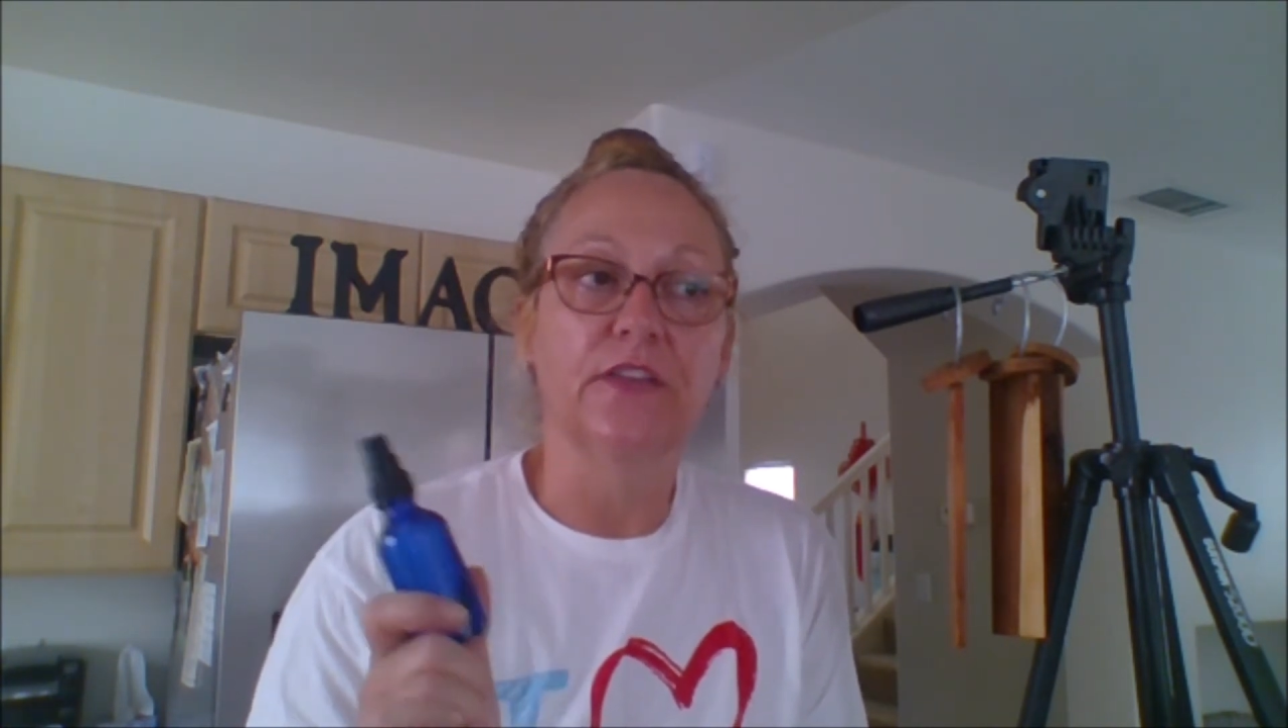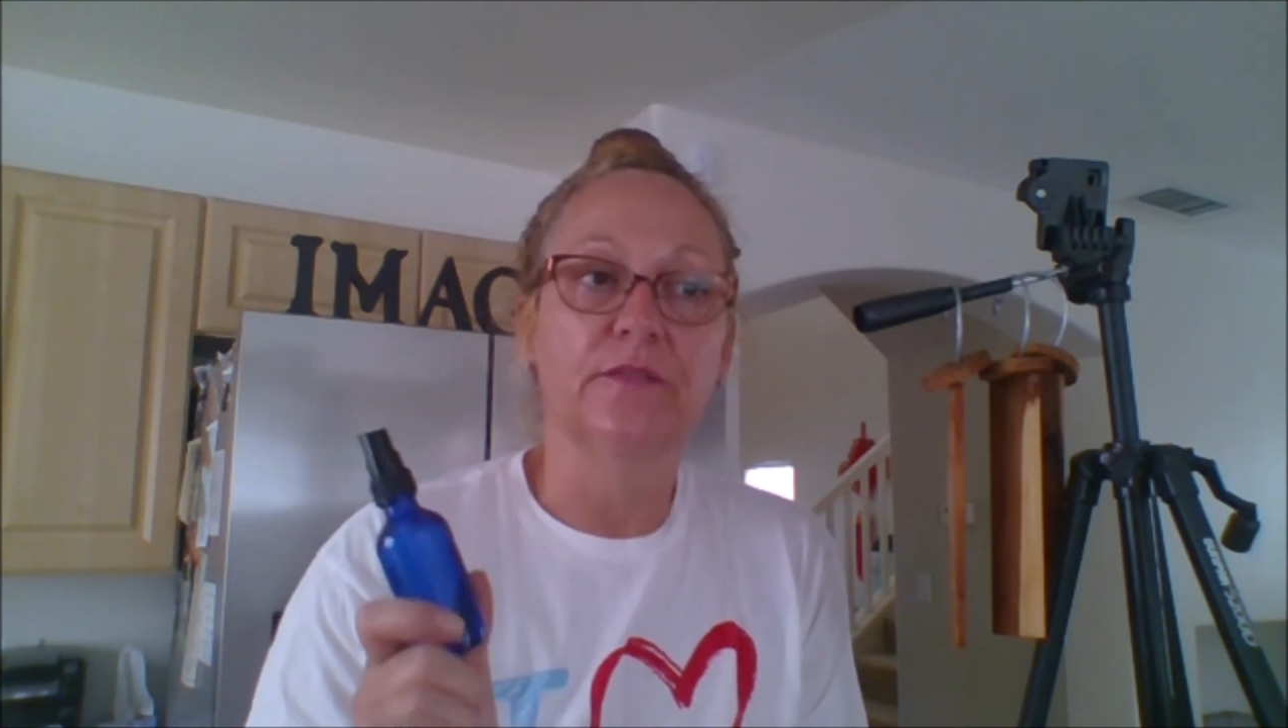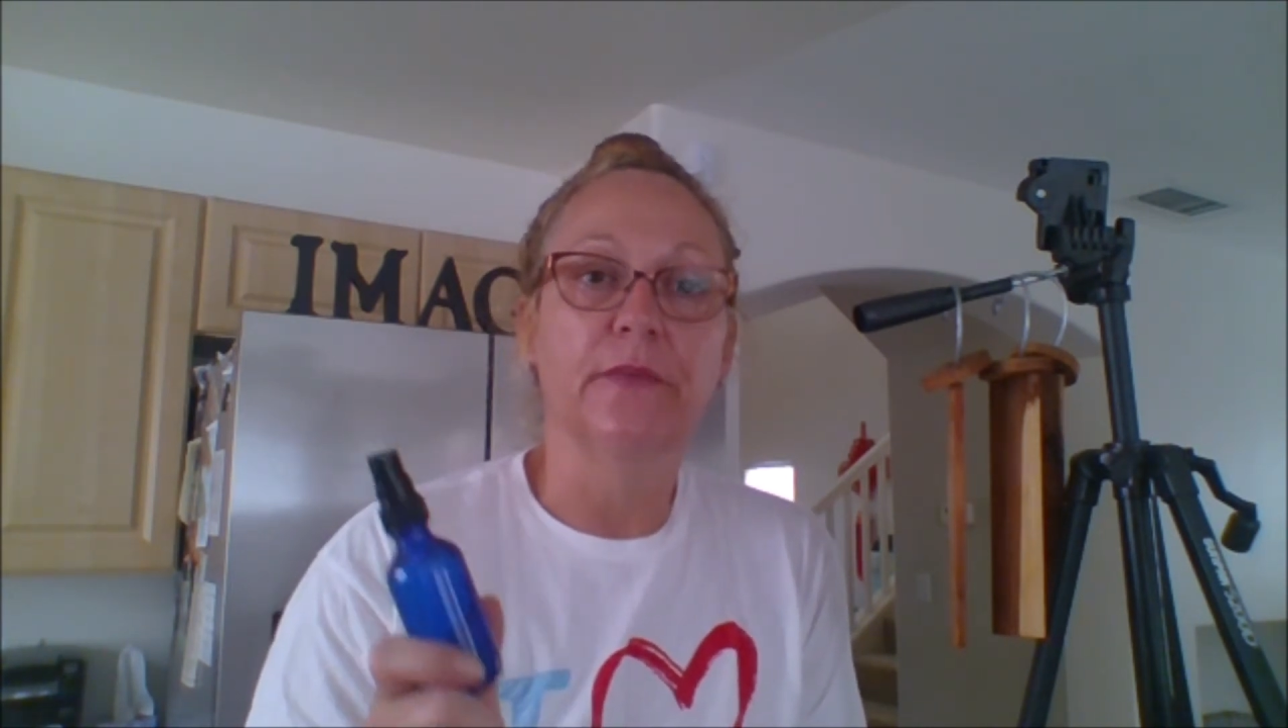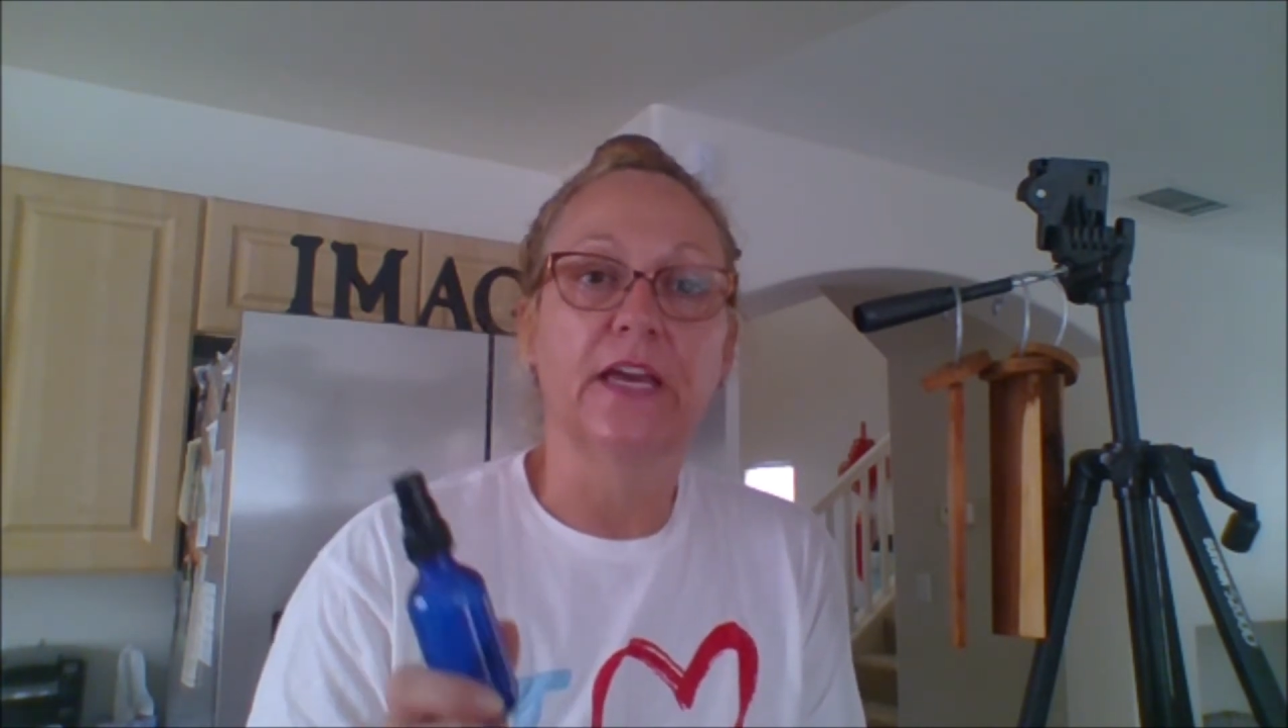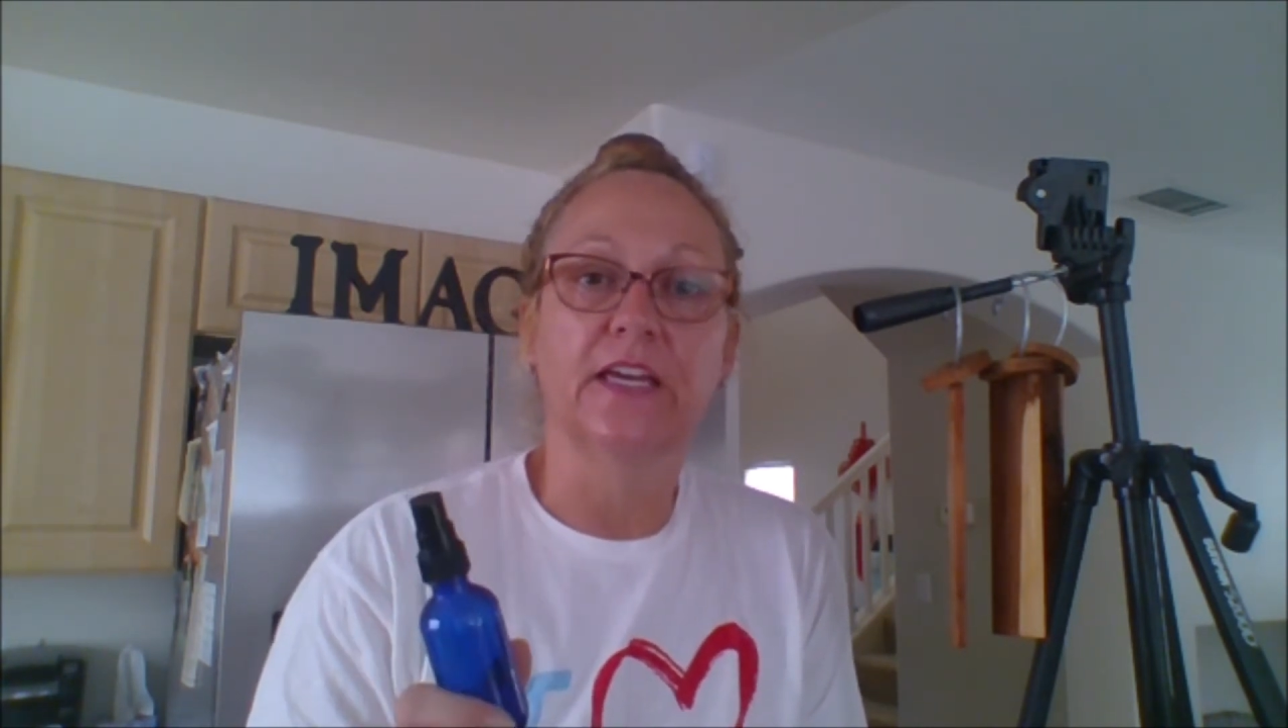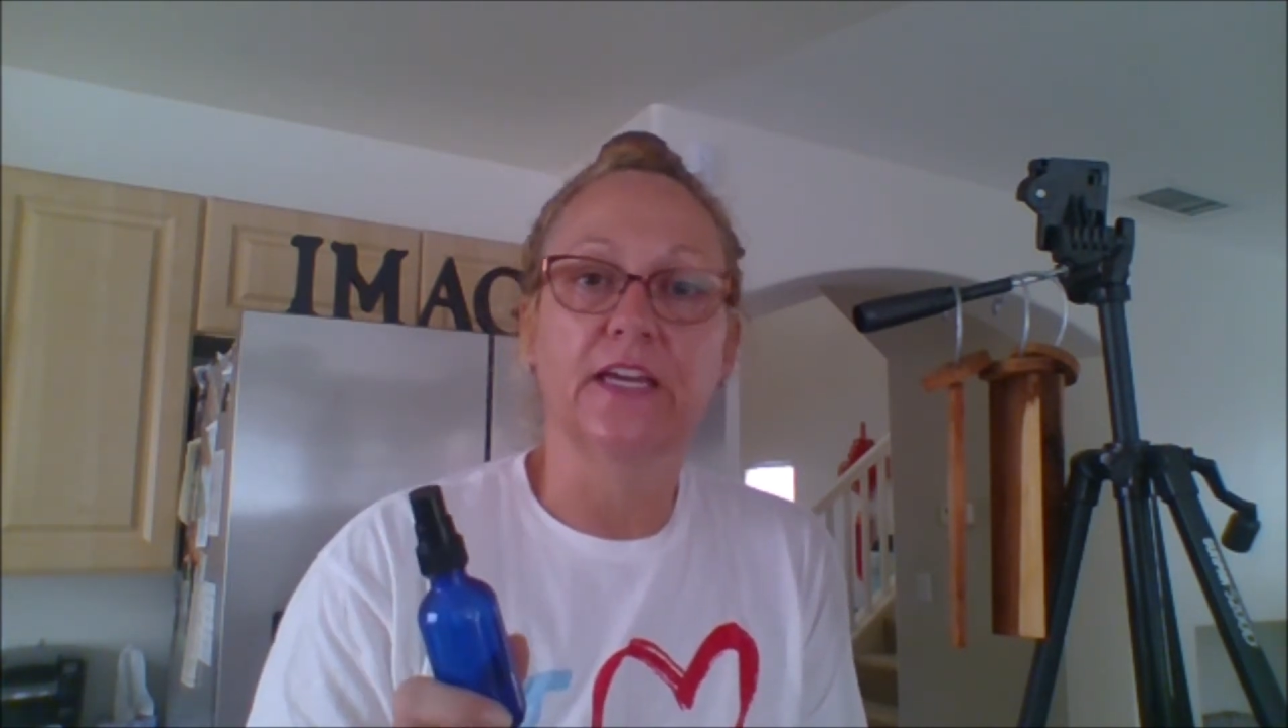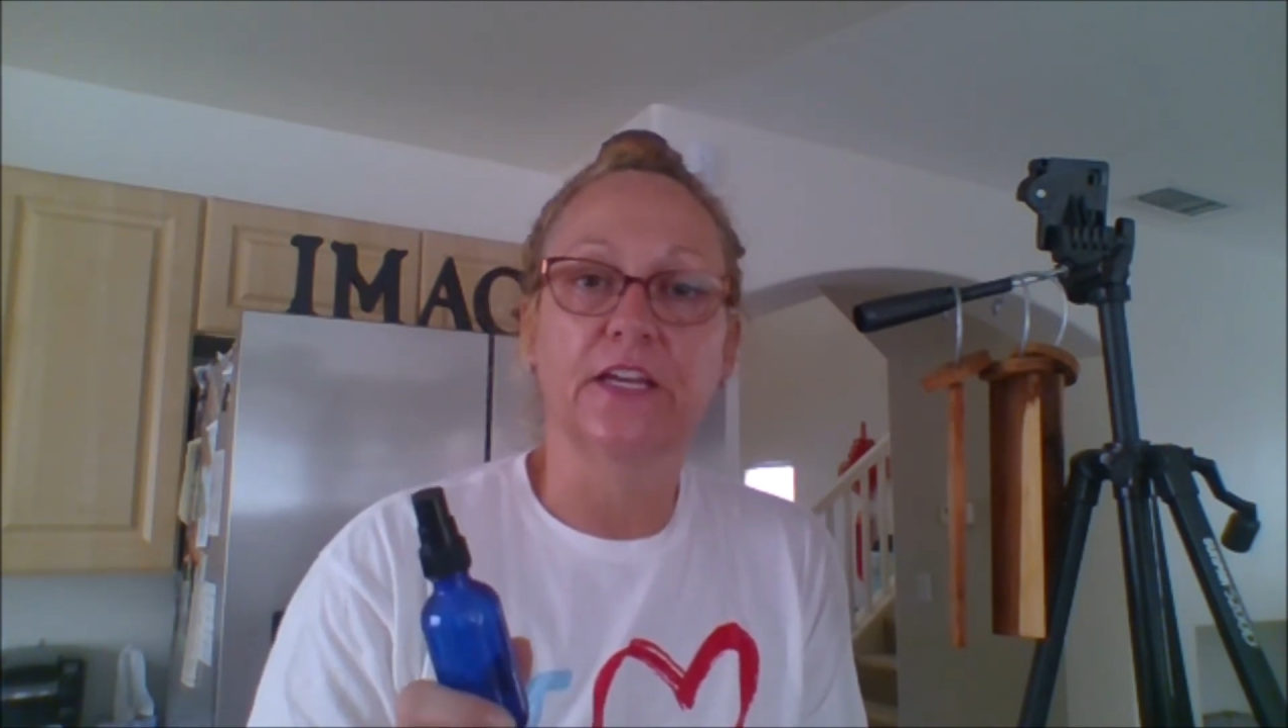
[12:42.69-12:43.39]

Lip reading: than making